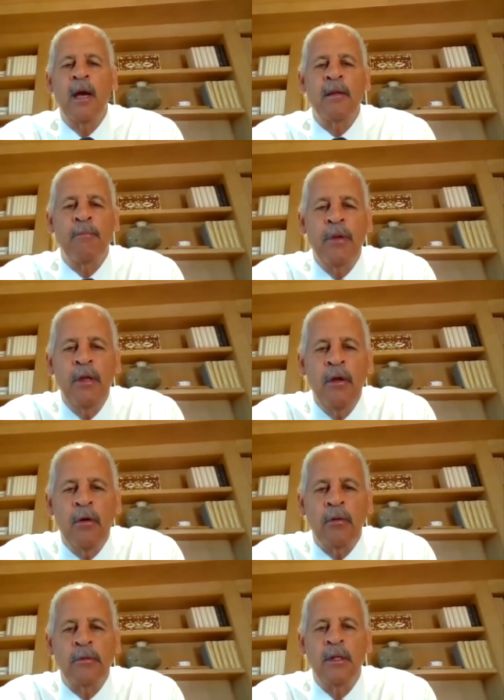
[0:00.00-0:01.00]
how to
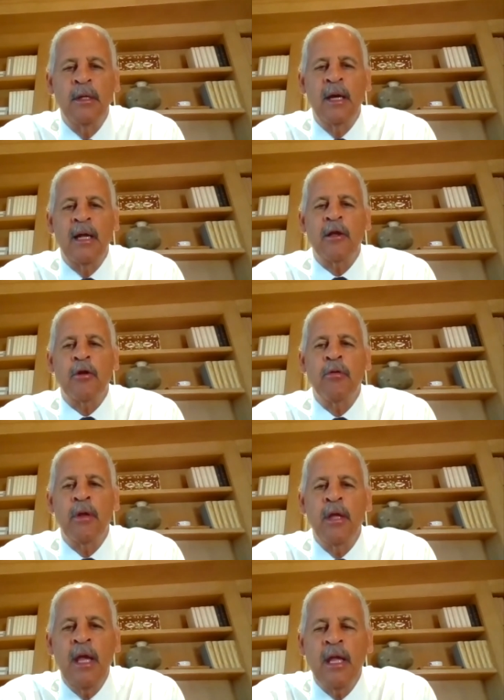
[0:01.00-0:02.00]
build, how to
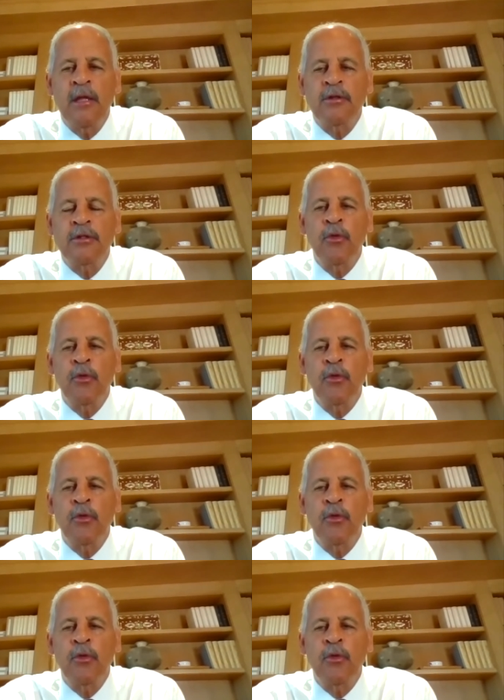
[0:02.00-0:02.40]
create,